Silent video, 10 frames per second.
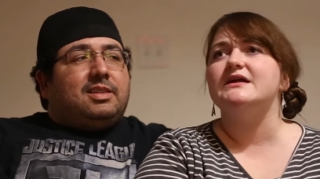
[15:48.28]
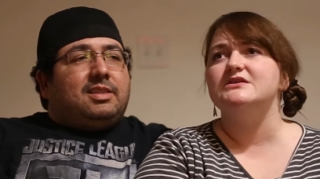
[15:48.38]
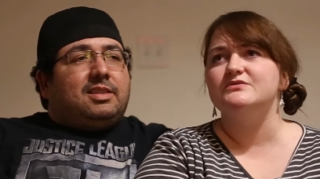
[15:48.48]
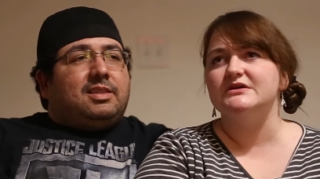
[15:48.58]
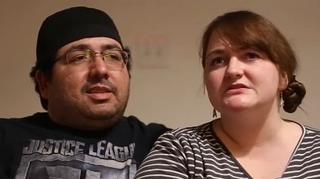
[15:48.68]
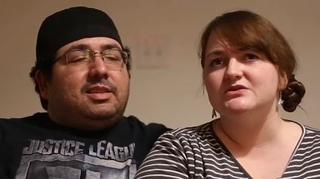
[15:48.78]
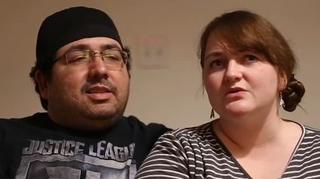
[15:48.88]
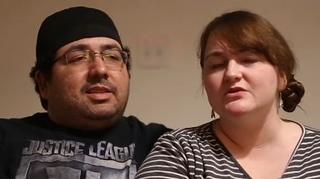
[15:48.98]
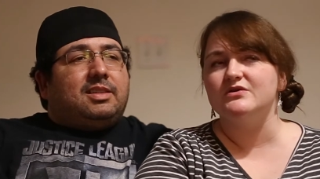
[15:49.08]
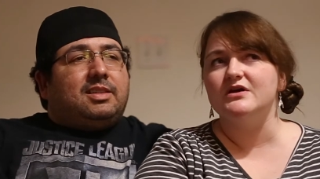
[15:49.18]
Speaker 1: he directed
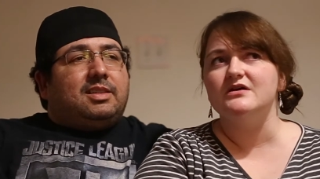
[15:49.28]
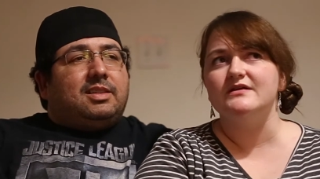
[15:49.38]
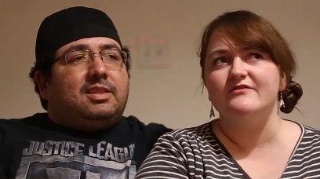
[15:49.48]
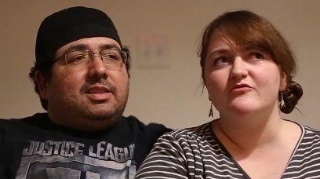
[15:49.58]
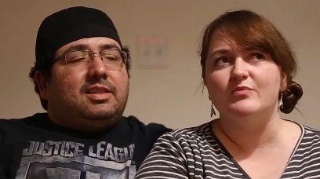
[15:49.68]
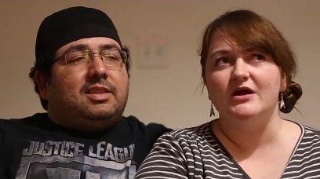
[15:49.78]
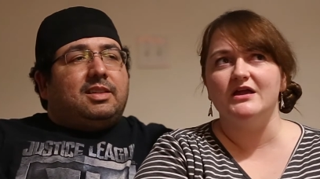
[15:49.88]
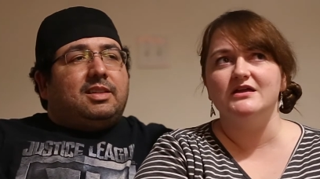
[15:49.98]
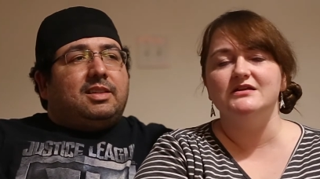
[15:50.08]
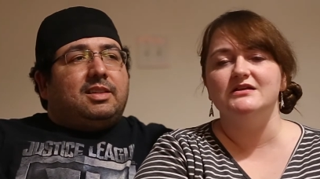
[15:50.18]
Holy Grail, Life of
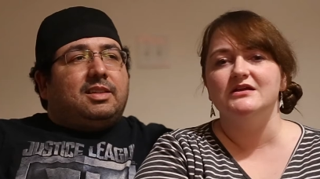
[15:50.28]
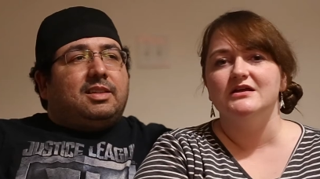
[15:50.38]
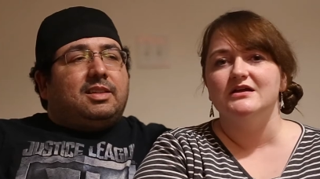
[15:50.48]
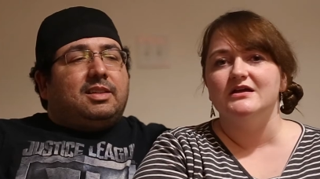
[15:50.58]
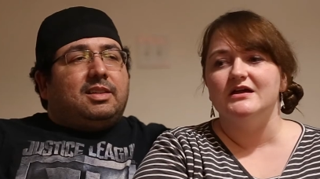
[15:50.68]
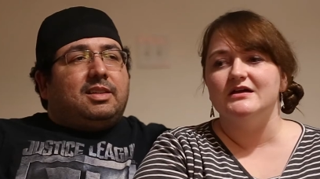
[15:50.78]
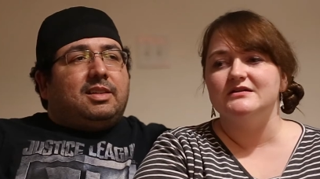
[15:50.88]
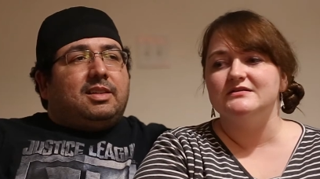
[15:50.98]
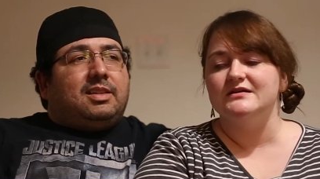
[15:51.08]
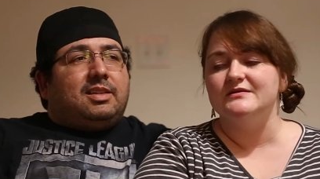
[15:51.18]
Brian,
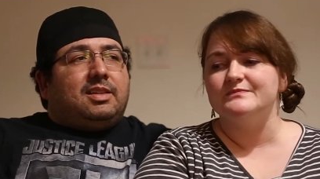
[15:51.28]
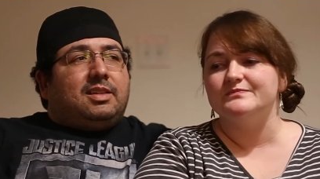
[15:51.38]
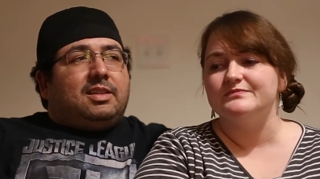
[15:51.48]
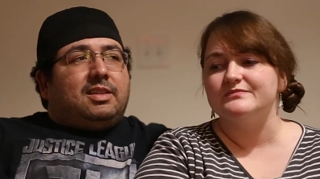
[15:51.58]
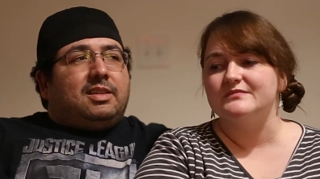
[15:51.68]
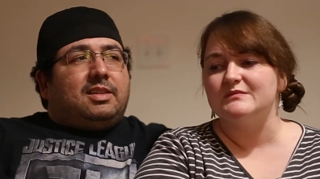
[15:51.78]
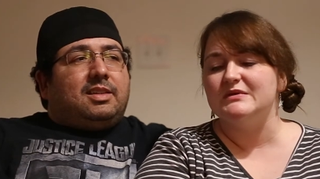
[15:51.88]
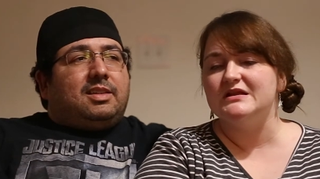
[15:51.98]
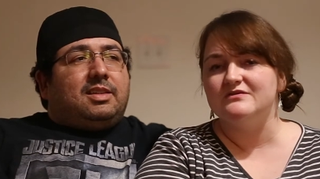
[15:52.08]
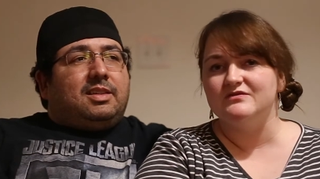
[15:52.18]
and
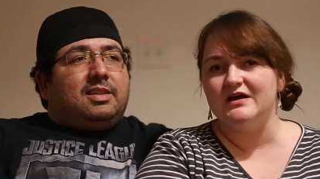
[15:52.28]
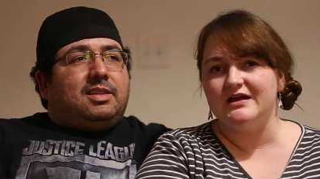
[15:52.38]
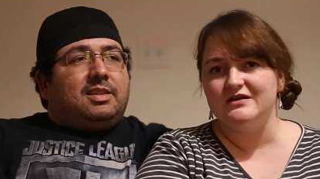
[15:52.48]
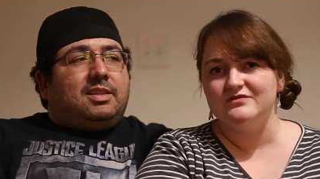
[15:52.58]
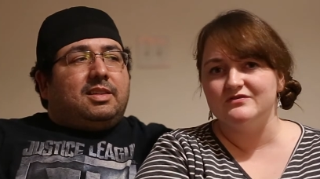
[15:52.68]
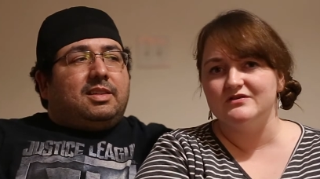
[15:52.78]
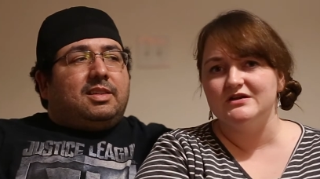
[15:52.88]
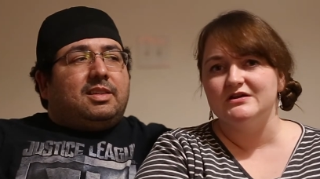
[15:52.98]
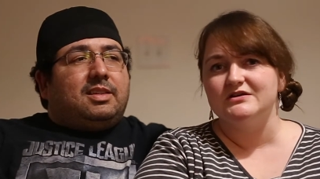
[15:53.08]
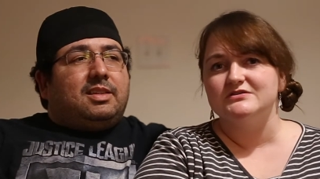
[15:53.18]
Meaning of Life.
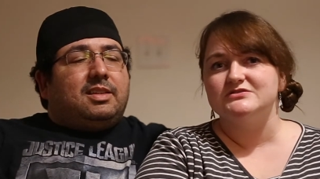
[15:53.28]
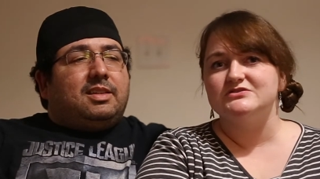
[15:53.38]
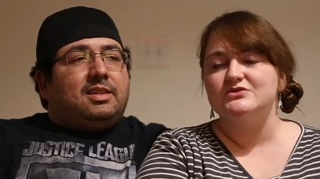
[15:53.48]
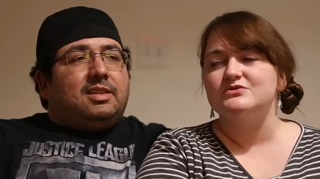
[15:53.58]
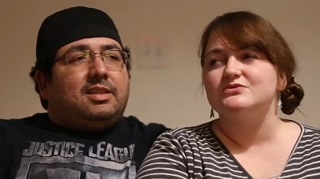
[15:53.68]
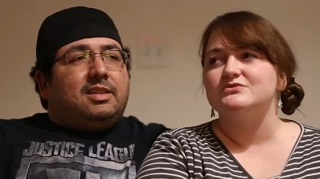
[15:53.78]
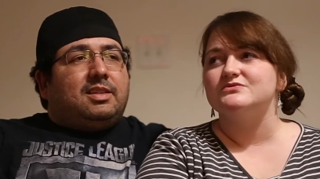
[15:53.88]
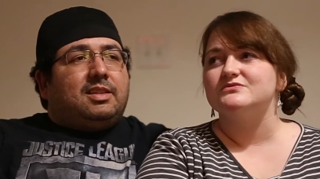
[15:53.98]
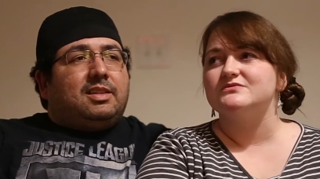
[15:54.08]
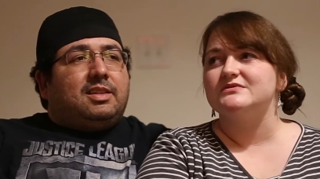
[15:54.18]
So
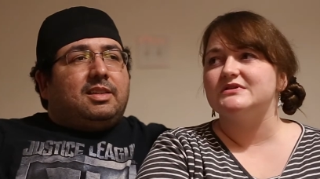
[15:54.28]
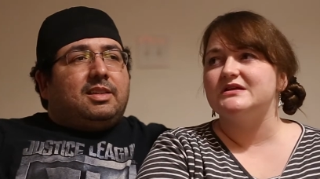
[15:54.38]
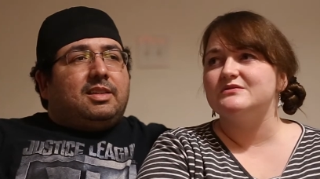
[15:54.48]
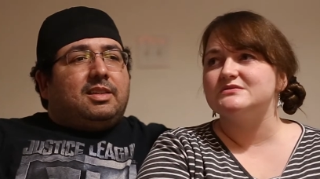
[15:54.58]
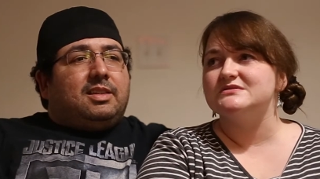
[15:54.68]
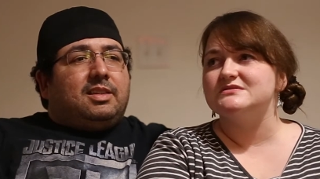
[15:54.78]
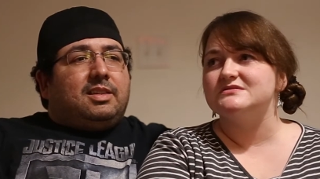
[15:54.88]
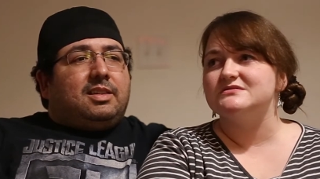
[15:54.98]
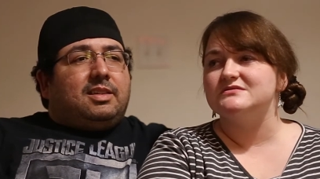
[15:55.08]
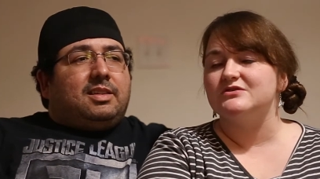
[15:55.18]
he was,
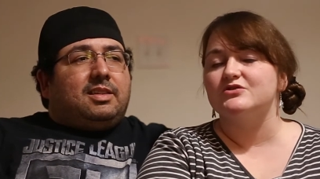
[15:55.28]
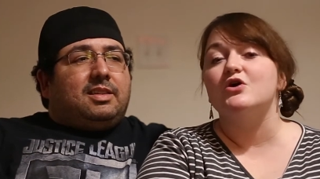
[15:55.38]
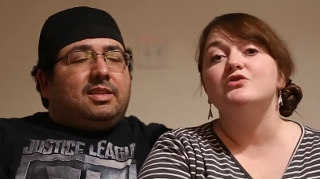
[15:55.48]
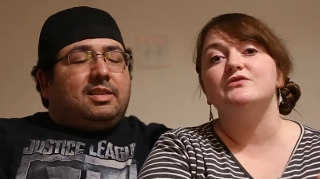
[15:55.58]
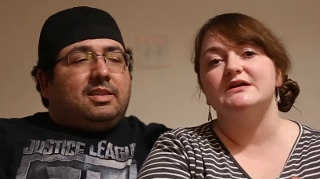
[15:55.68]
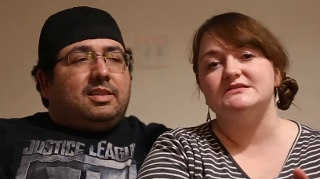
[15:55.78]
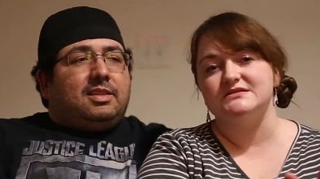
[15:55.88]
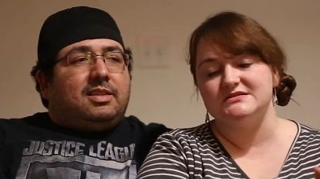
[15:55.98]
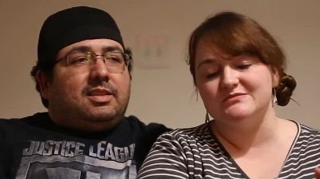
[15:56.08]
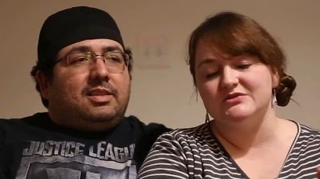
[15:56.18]
or
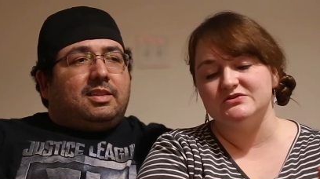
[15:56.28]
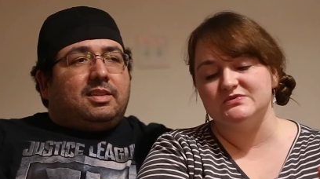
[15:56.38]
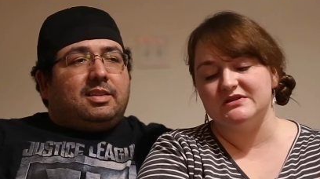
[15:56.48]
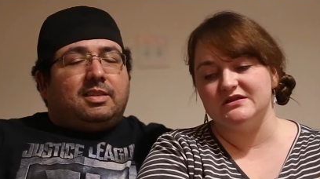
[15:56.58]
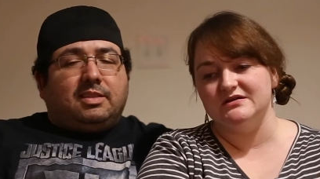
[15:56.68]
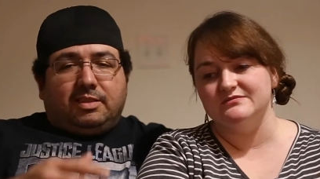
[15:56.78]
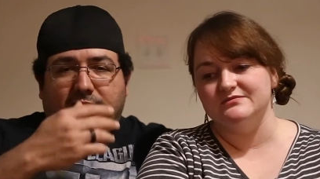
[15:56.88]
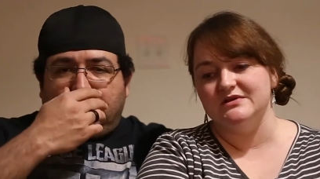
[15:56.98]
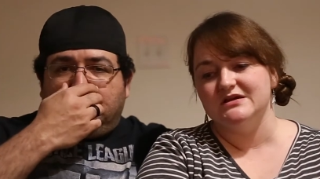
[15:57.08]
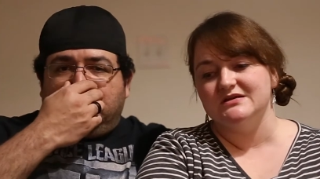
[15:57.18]
co-directed some of those with
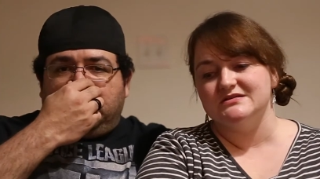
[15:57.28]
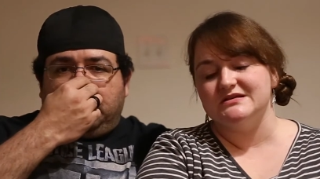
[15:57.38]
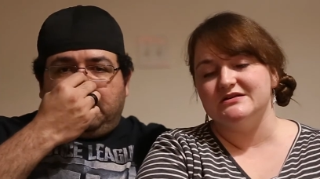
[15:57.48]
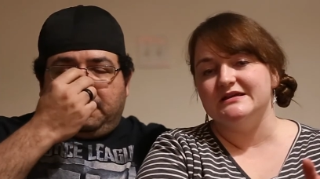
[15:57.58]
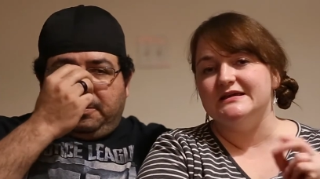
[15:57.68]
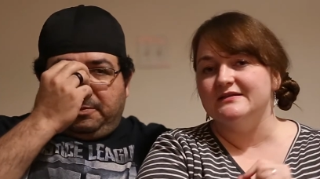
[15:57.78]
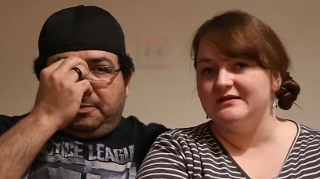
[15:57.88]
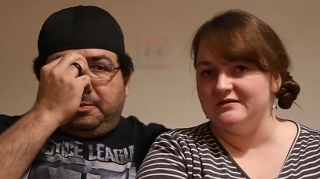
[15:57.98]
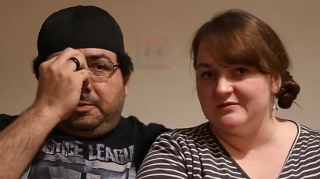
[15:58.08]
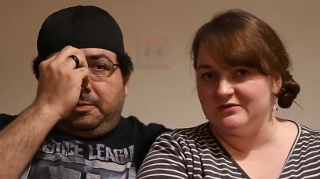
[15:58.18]
Terry
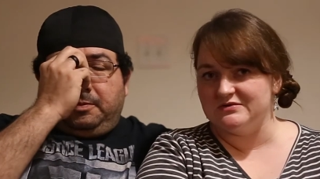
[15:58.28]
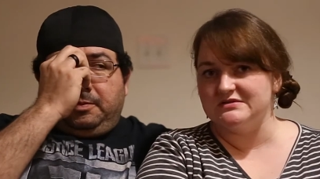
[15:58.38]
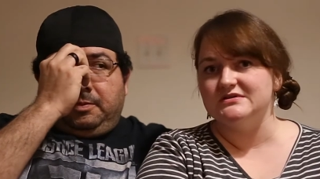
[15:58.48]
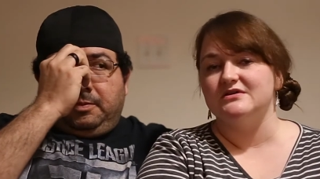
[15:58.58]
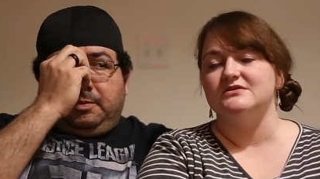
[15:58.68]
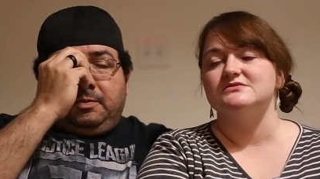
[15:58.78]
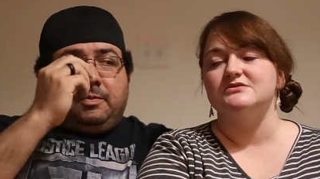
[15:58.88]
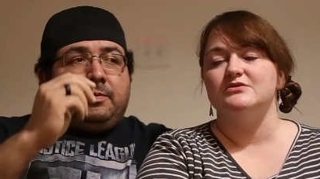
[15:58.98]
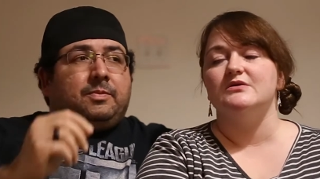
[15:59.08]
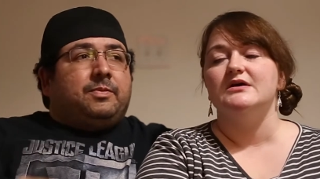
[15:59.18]
Gilliam, who's
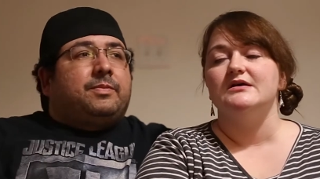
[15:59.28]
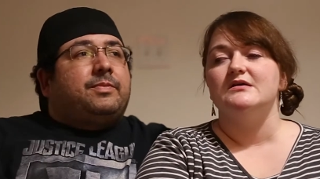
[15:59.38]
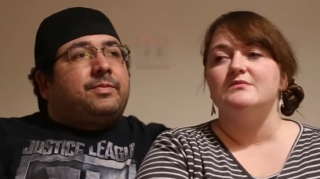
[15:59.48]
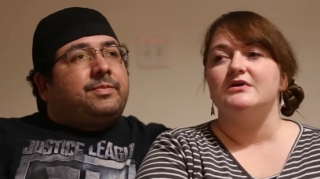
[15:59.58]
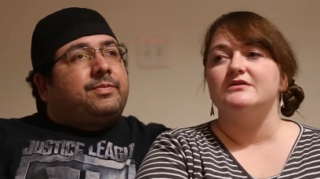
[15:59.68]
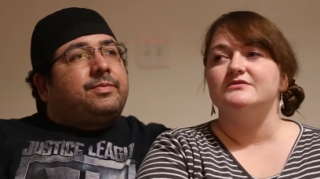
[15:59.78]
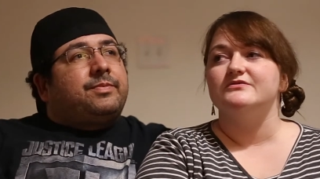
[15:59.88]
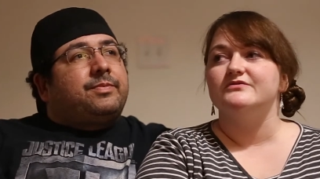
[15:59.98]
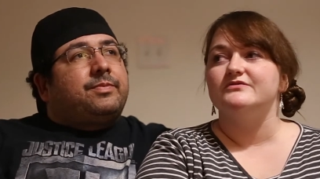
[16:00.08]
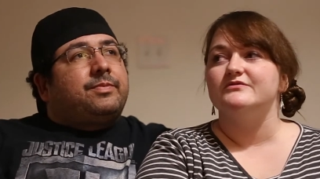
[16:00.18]
also part
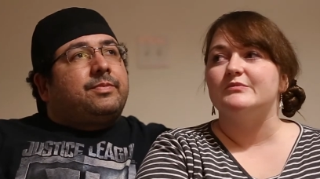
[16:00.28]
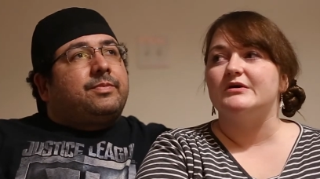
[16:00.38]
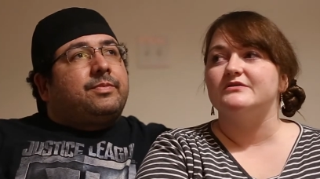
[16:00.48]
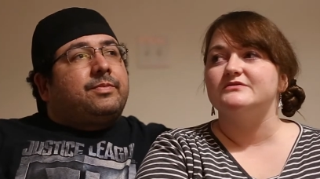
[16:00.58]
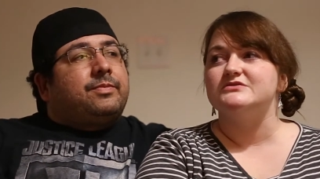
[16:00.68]
of the